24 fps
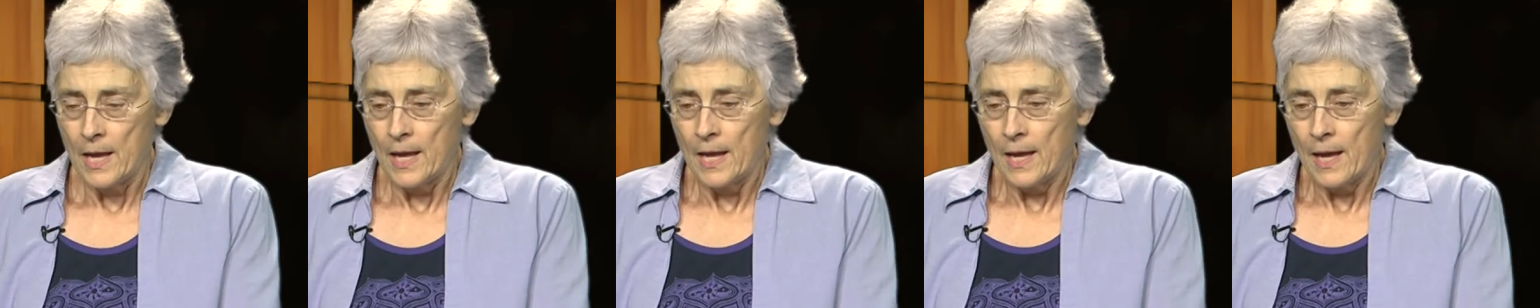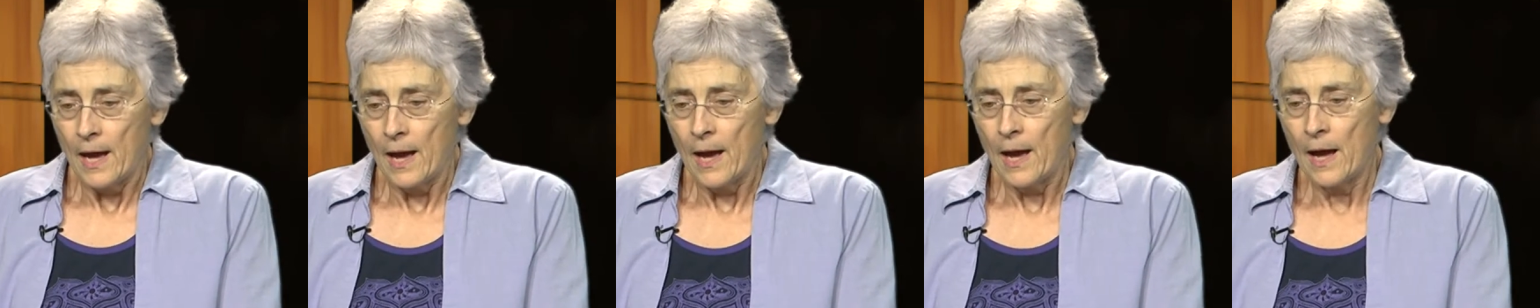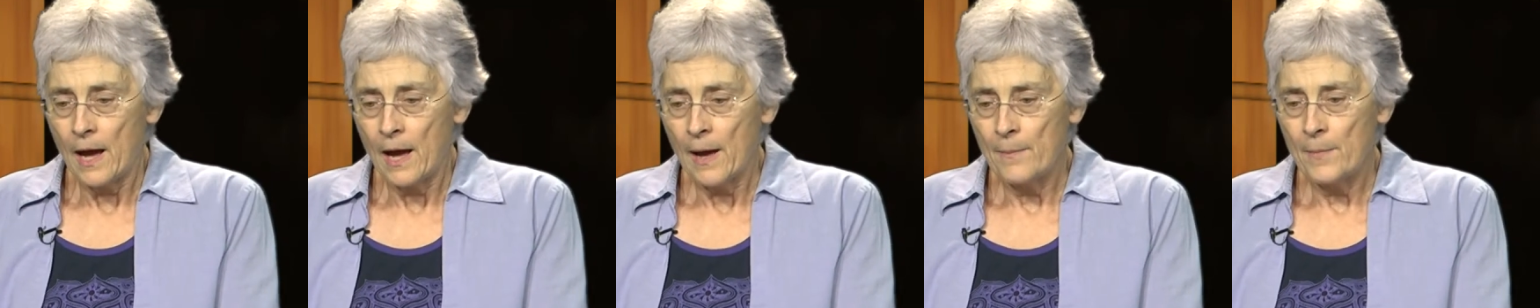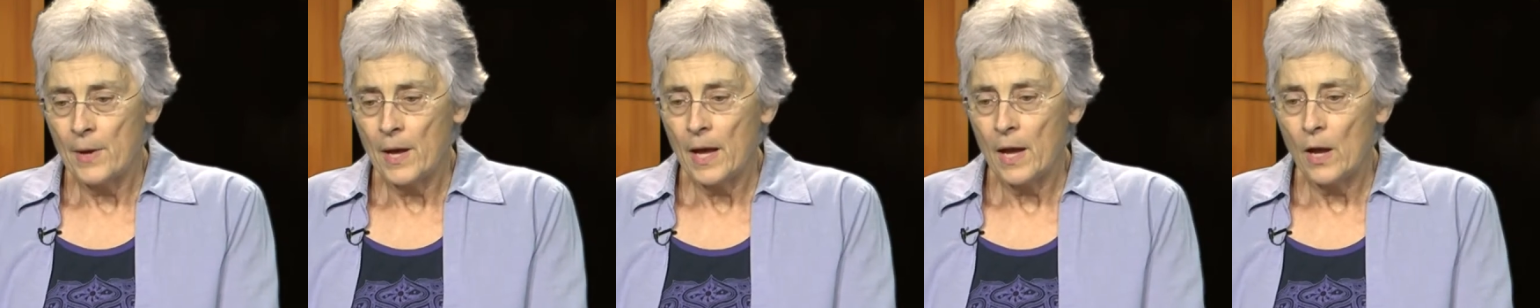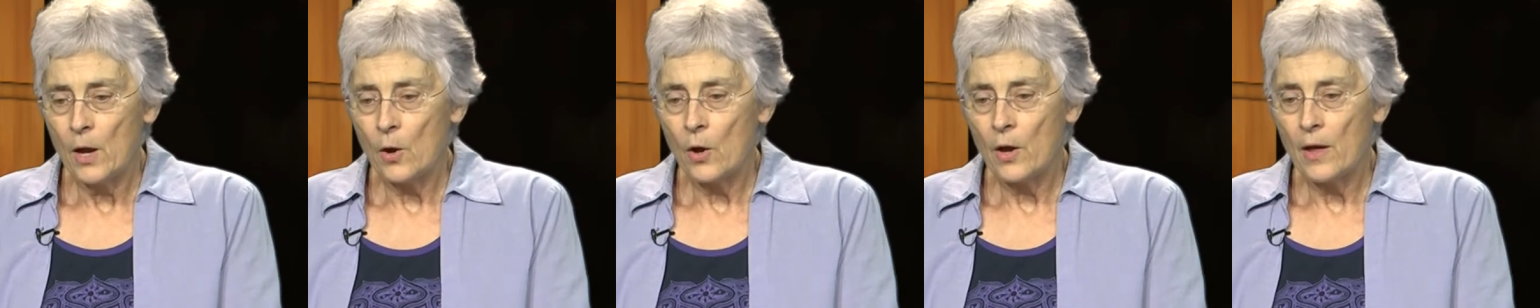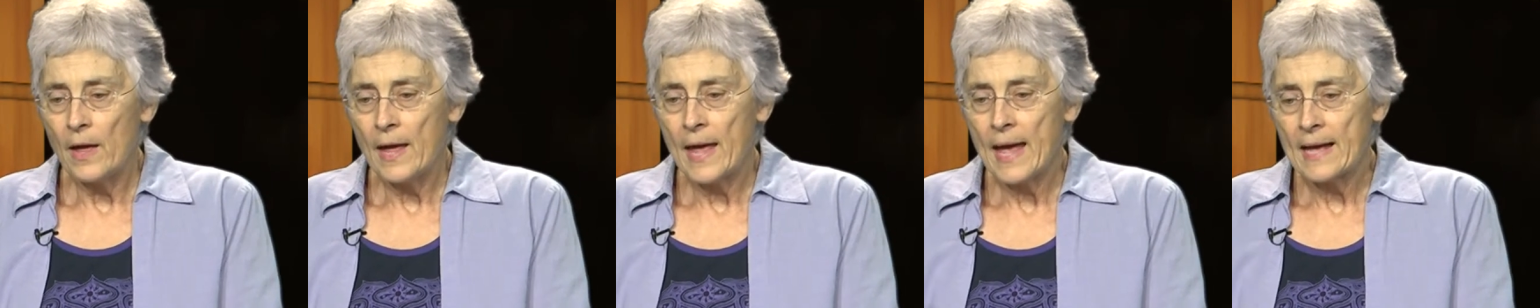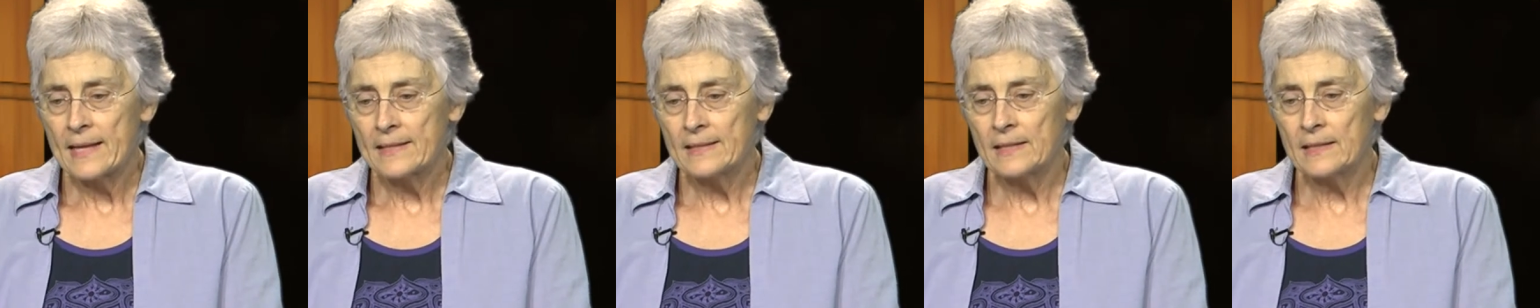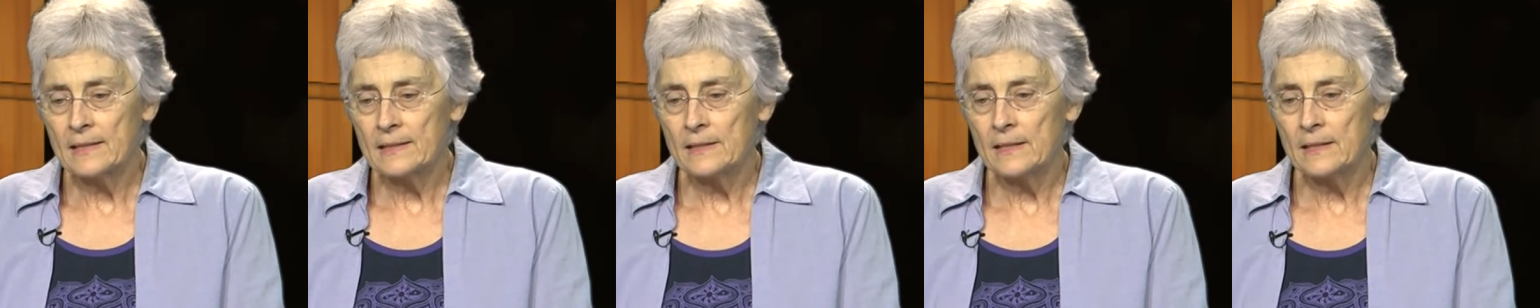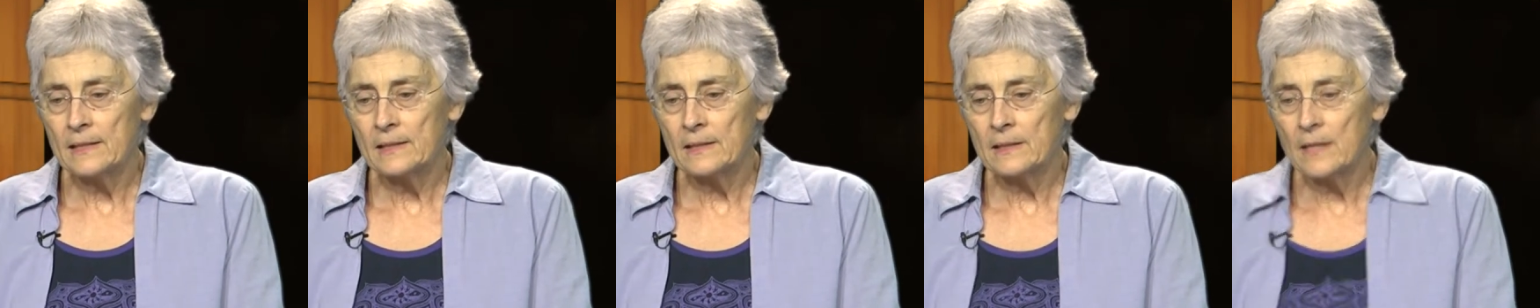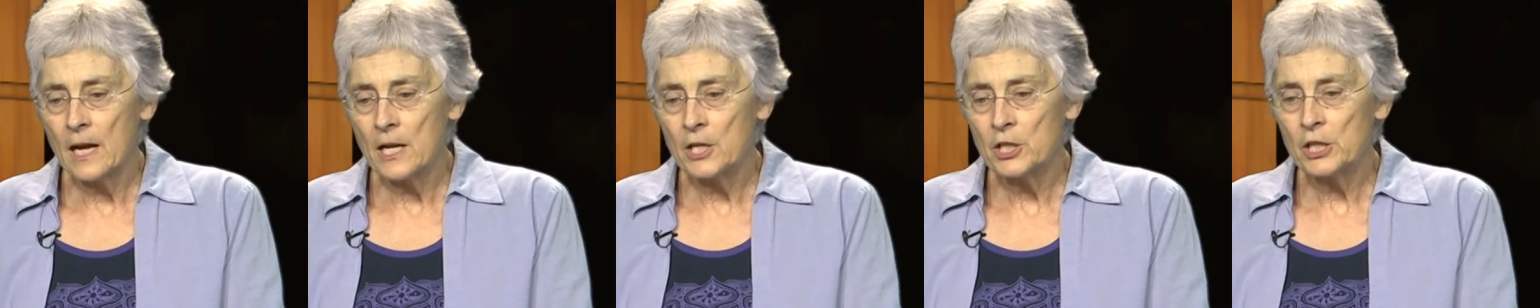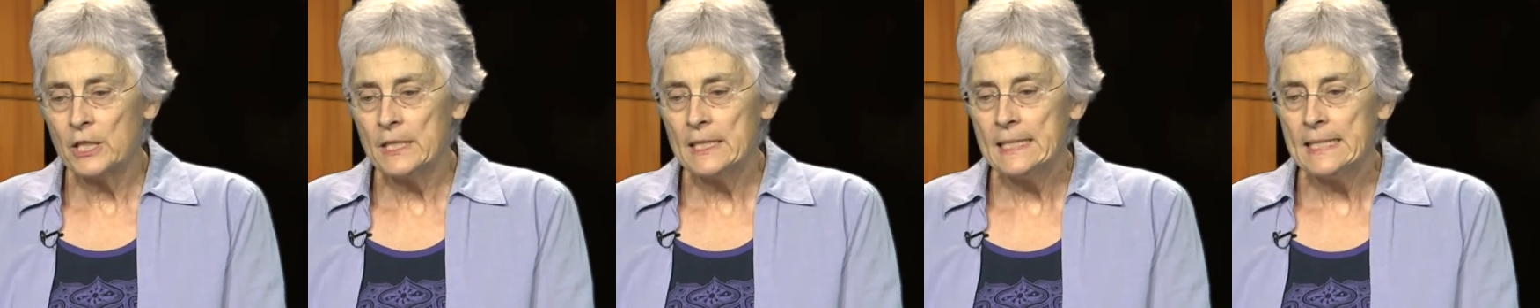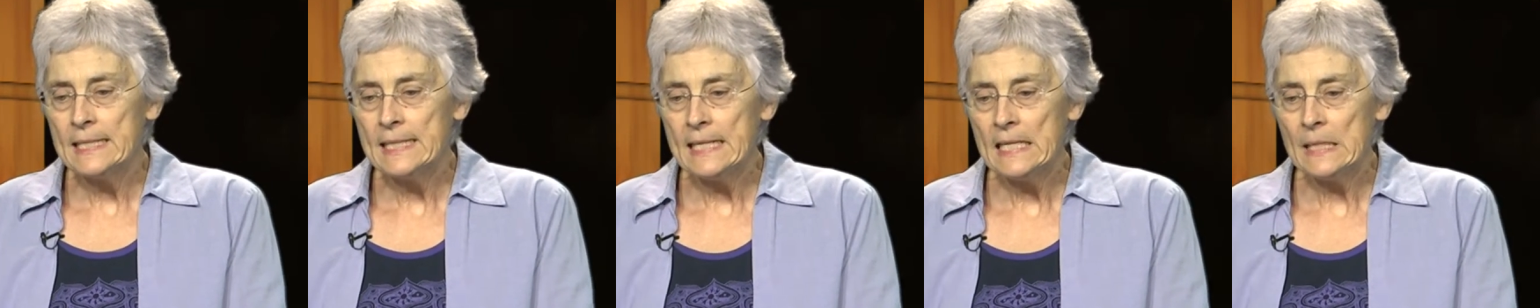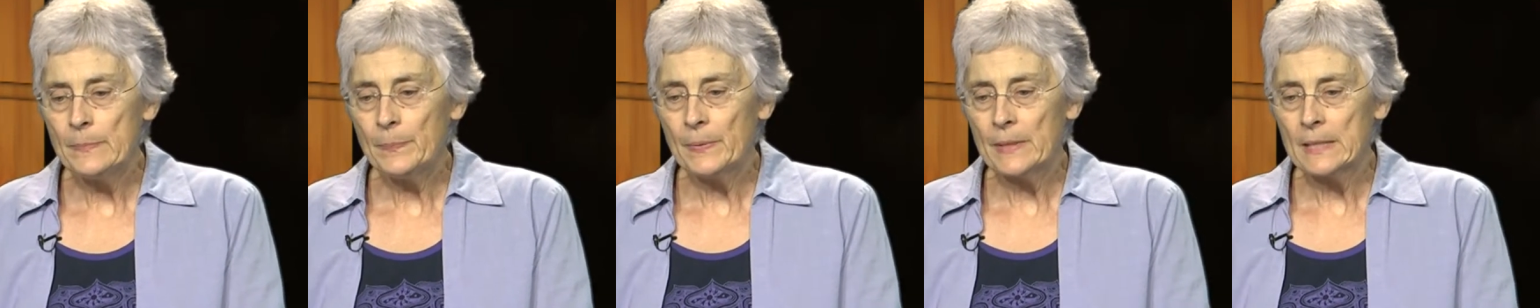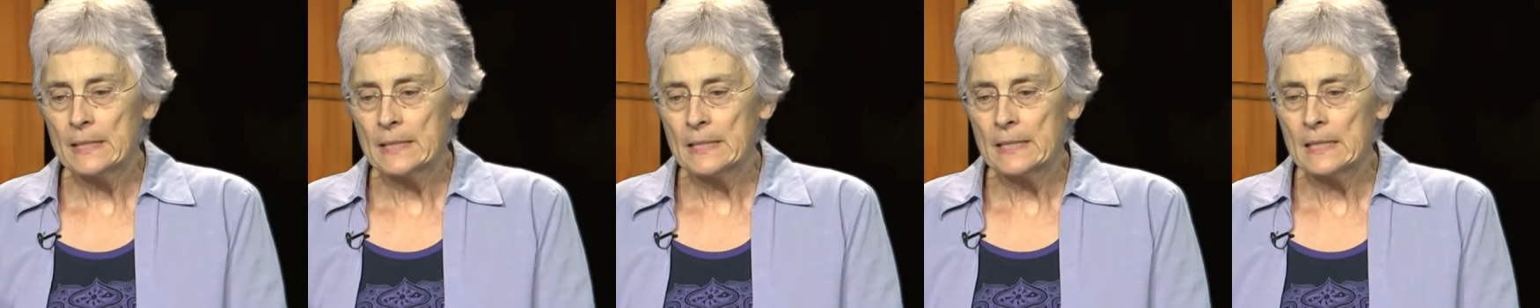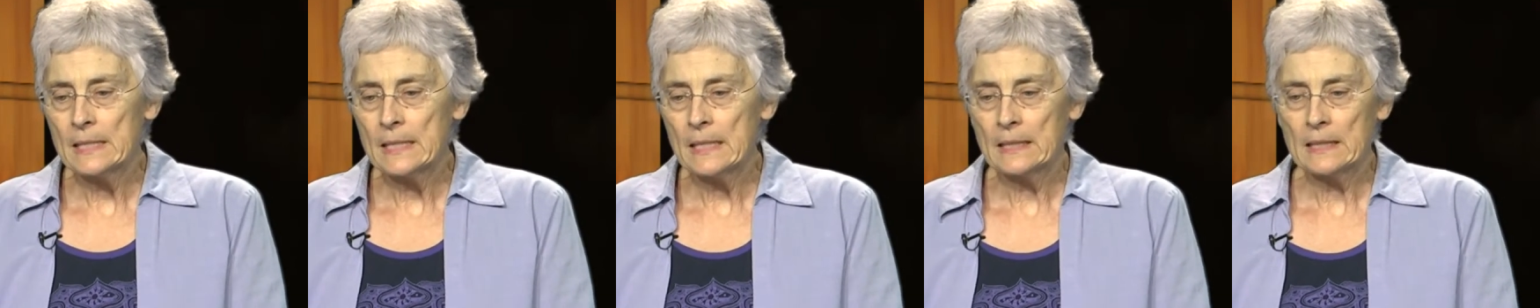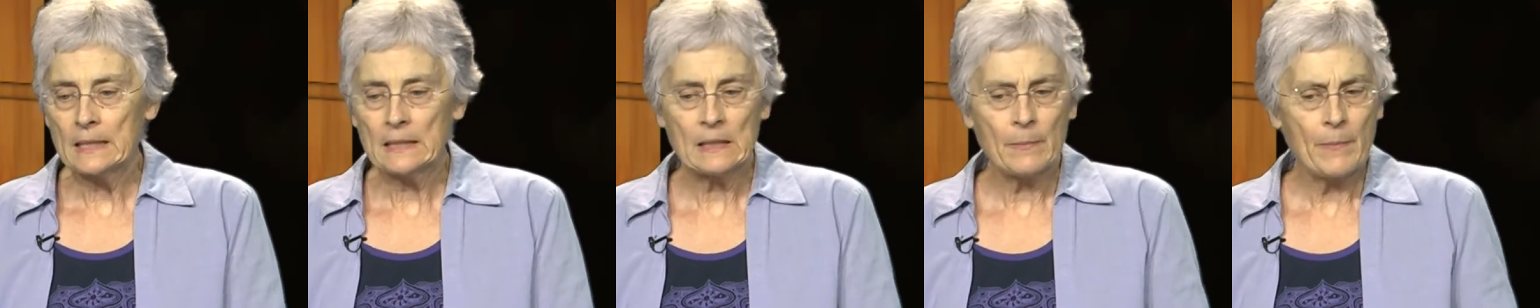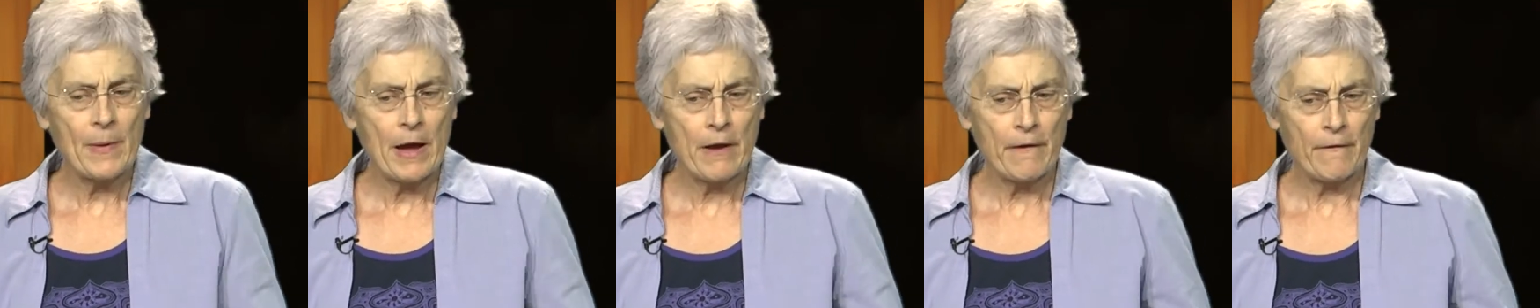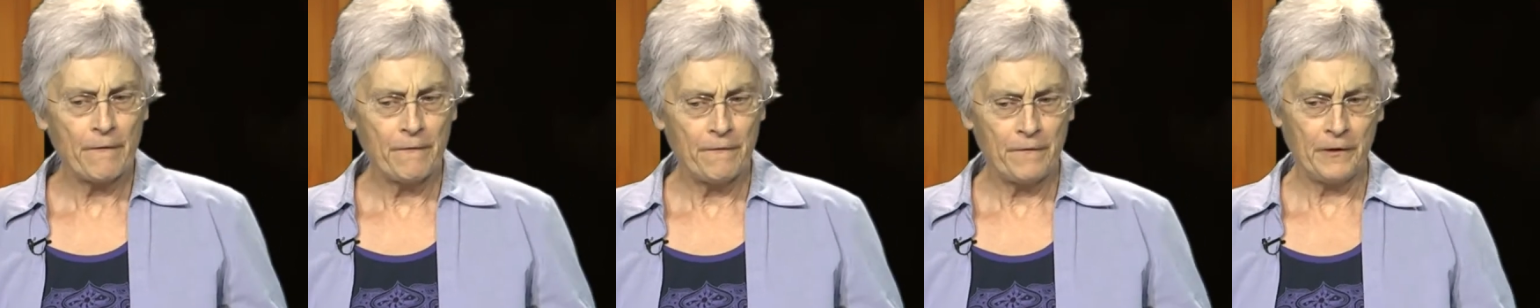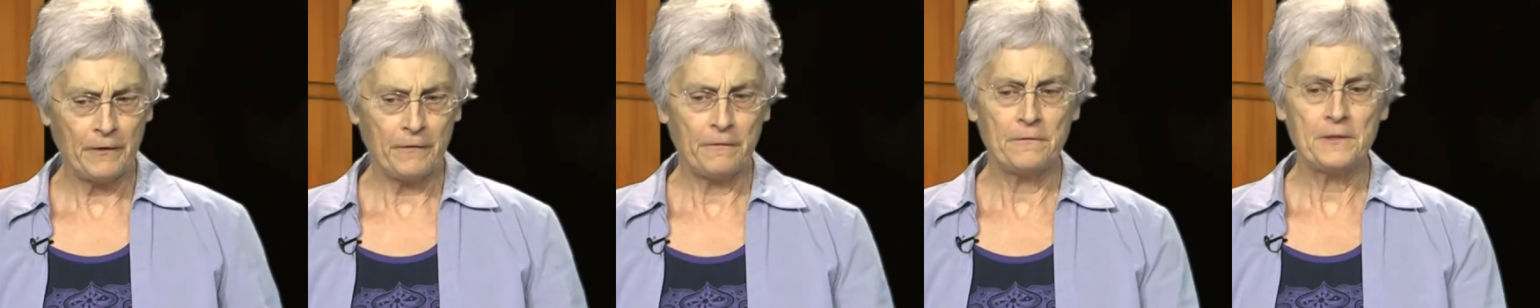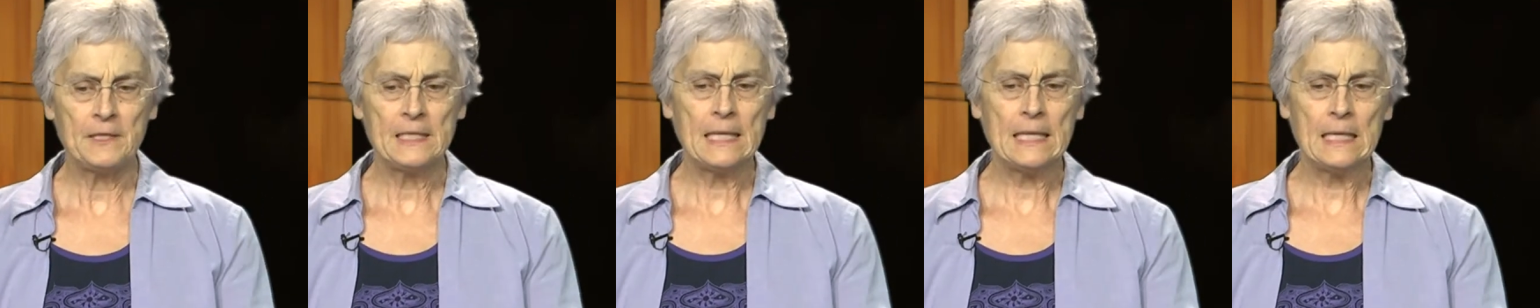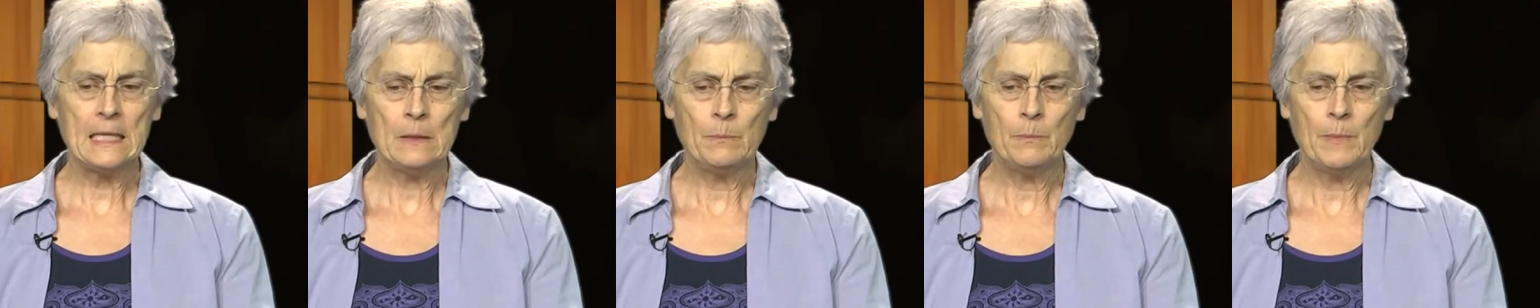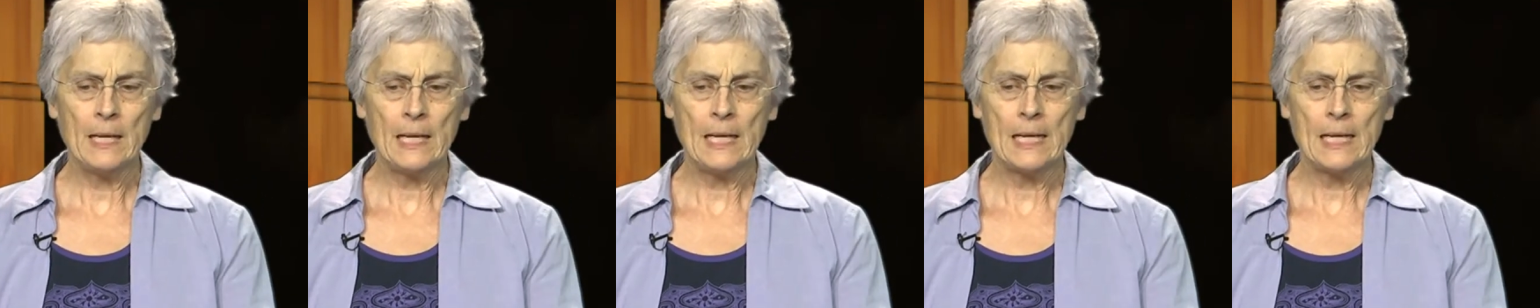as the discussion deepens, this is about a 15-minute